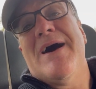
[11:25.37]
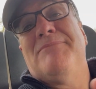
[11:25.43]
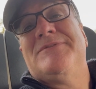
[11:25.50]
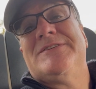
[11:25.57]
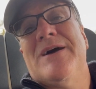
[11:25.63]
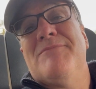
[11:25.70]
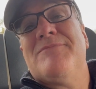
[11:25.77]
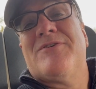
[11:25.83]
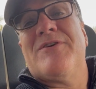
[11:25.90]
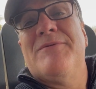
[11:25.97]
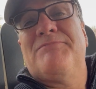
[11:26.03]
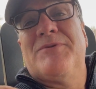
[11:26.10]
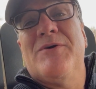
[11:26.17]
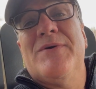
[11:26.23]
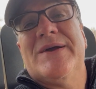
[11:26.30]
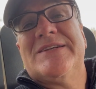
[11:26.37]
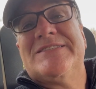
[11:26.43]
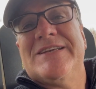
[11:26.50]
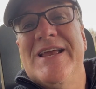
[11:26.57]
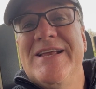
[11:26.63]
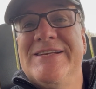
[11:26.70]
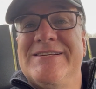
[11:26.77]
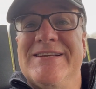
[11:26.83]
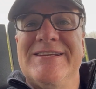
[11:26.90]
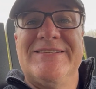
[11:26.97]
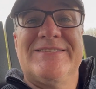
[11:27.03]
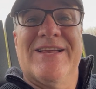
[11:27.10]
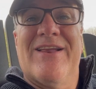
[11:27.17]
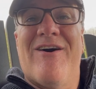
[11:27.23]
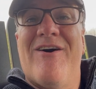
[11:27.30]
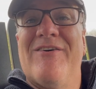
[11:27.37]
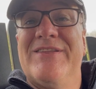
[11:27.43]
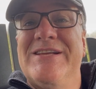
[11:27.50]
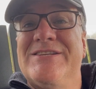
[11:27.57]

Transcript: up some crypto exchanges and all